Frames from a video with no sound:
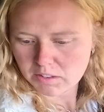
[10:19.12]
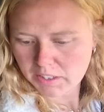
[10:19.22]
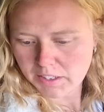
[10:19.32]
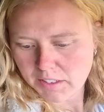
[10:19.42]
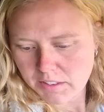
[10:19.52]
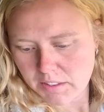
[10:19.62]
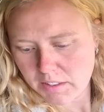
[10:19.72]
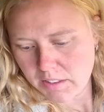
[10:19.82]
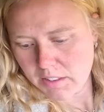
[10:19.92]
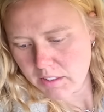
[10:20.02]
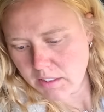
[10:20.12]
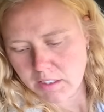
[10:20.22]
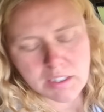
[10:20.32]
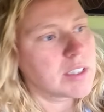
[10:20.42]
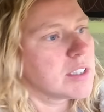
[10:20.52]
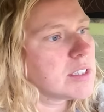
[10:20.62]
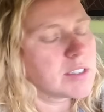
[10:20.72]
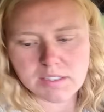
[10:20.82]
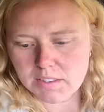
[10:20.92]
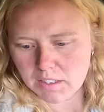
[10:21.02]
Right, it
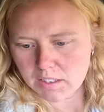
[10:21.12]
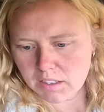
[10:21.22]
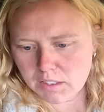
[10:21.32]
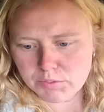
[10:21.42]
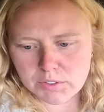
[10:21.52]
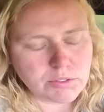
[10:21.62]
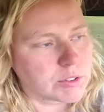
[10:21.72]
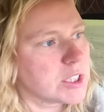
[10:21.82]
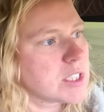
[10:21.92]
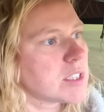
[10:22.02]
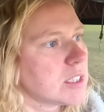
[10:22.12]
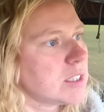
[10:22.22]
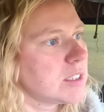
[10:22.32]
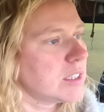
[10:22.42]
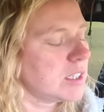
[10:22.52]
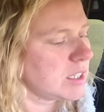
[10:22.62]
is for a reason.